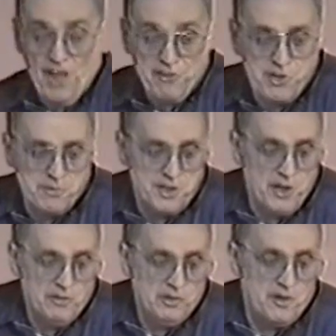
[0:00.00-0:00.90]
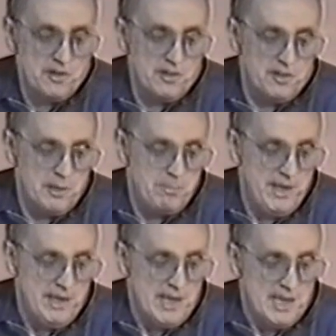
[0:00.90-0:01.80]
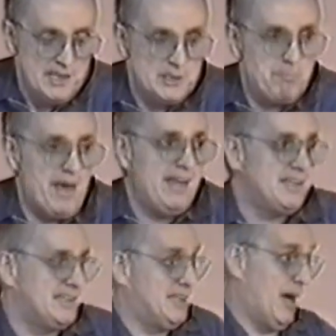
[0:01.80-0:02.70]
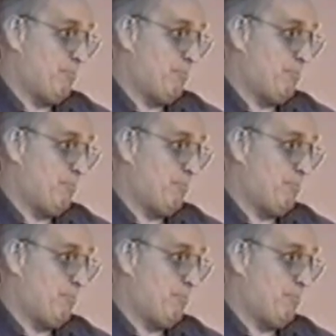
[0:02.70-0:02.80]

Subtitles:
that you are no longer going to be dependent